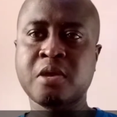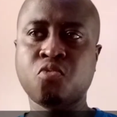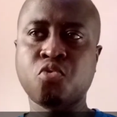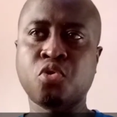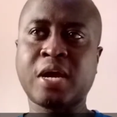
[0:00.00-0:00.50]

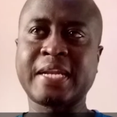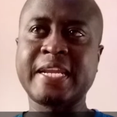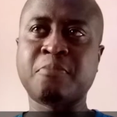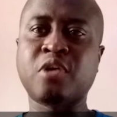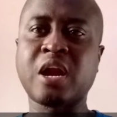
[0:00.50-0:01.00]
we'll look at
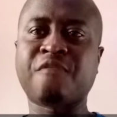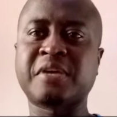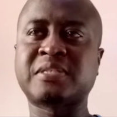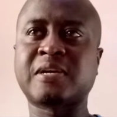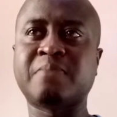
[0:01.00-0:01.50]

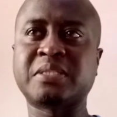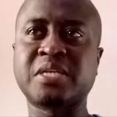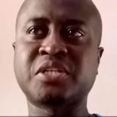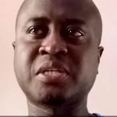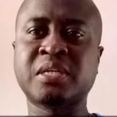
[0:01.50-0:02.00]
demographic
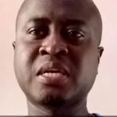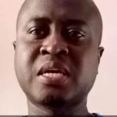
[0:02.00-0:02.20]
segmentation,